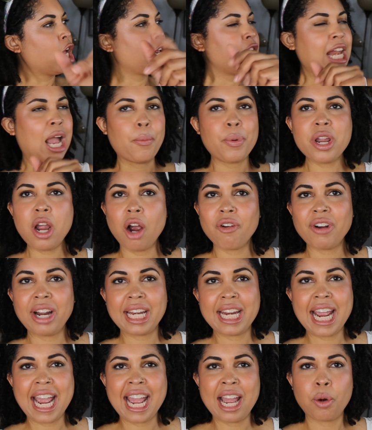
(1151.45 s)
Now we
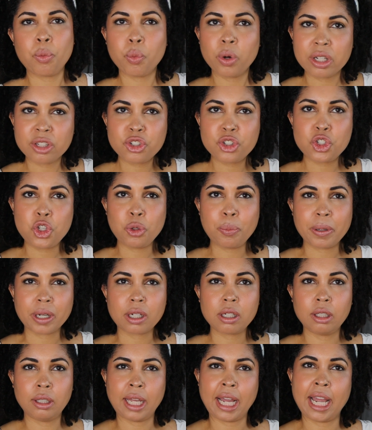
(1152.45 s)
already had one stupid
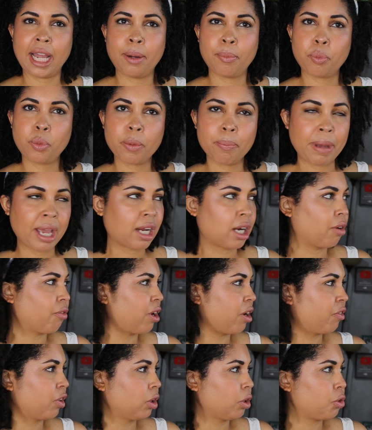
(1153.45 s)
collab with Makeup
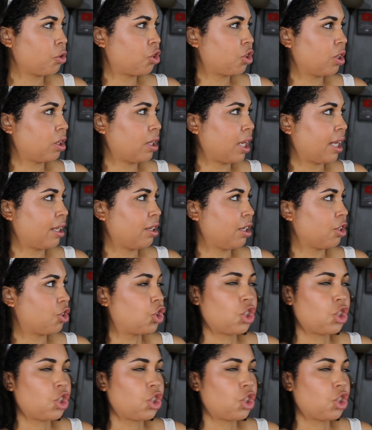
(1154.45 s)
Revolution and